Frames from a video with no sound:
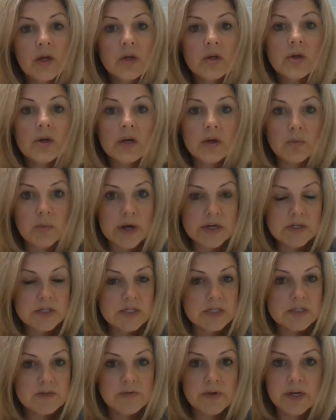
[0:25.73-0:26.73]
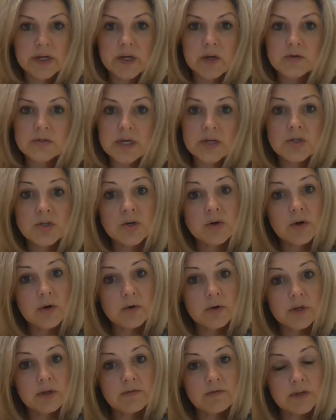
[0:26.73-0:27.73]
You can watch these videos at your own
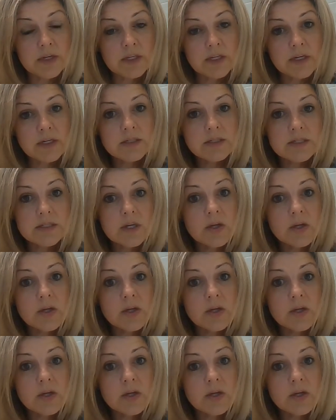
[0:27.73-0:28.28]
convenience.